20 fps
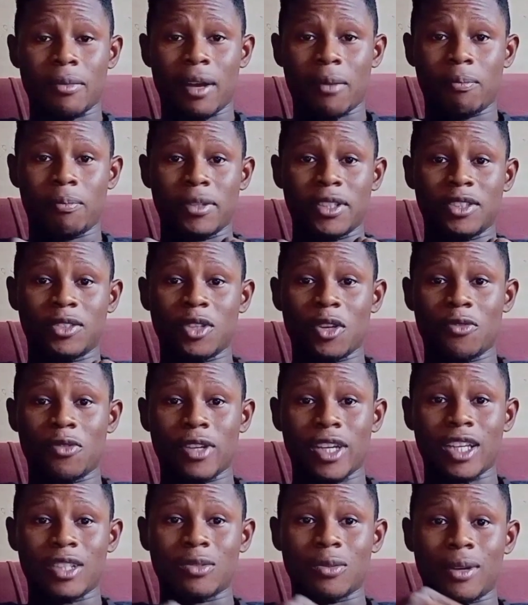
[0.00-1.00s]
Please don't
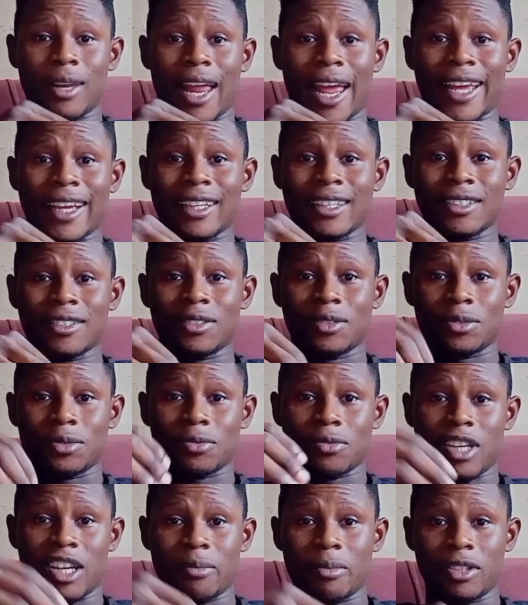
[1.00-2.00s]
forget to like,
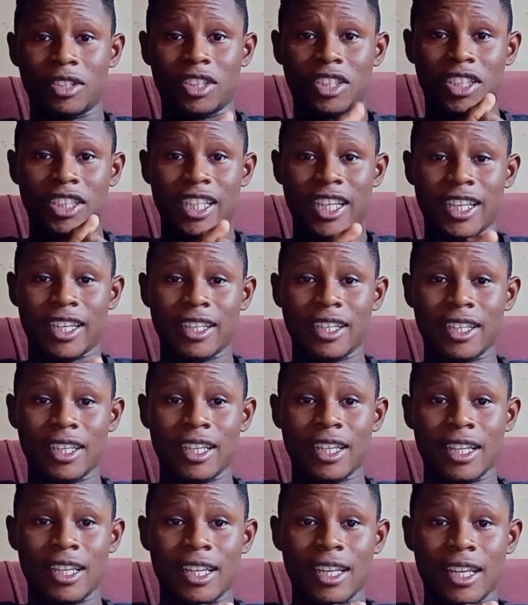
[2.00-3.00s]
subscribe, and share.
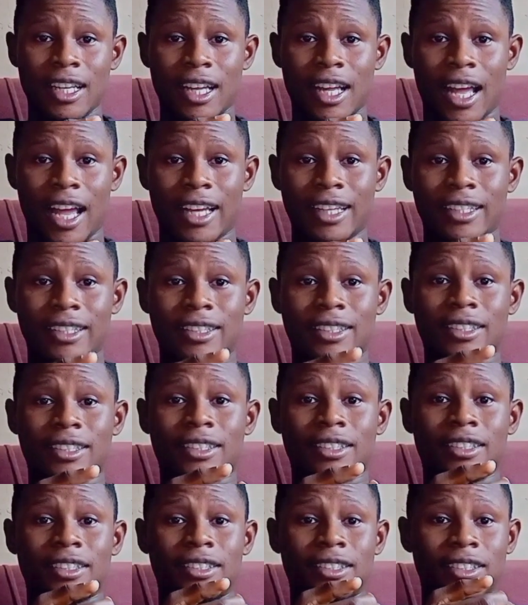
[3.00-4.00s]
And
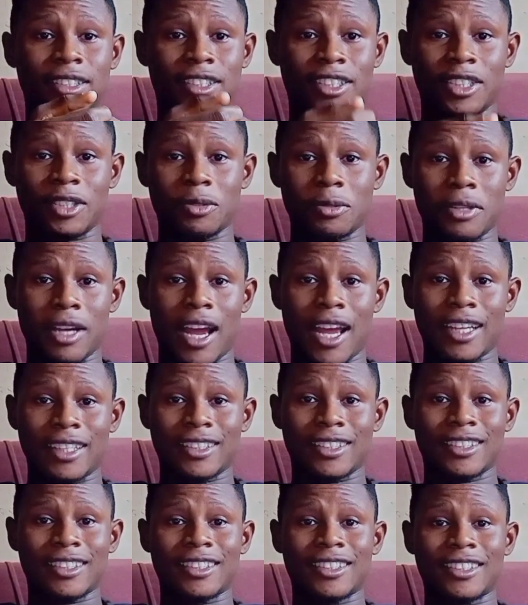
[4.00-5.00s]
see you
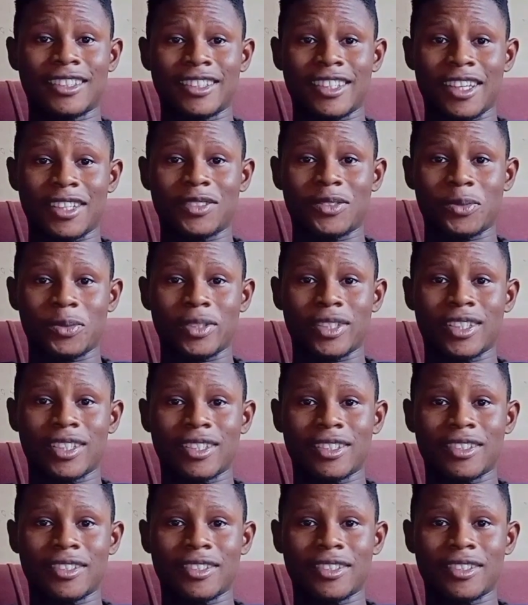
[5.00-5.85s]
guys next week.